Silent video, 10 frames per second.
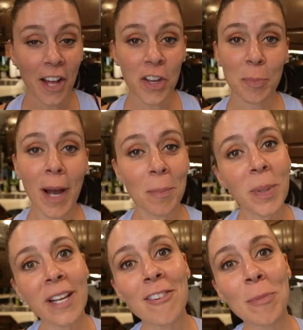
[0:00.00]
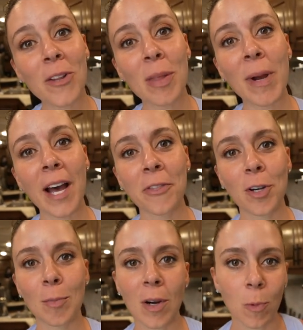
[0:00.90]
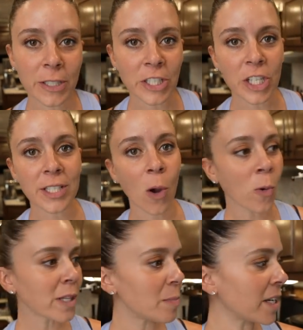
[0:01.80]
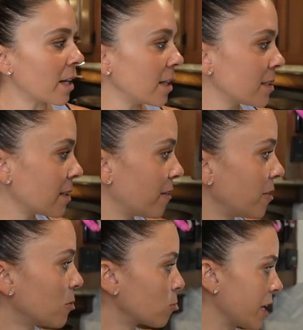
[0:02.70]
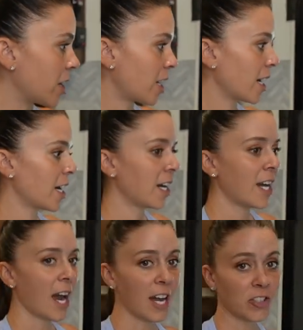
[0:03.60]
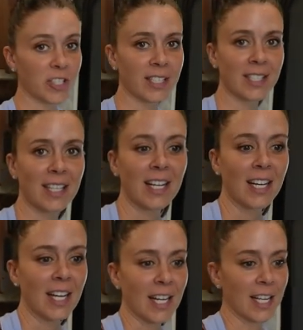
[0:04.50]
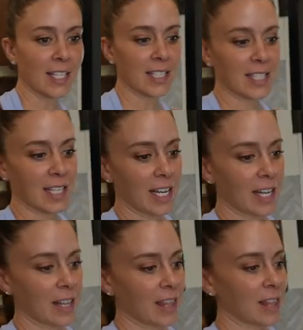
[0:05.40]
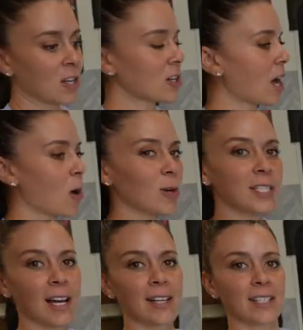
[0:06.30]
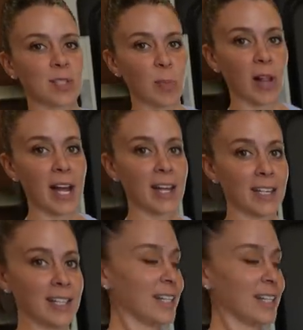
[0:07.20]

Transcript: other pet peeve about the bathroom, which is only because of the rear entrance, is you're always on display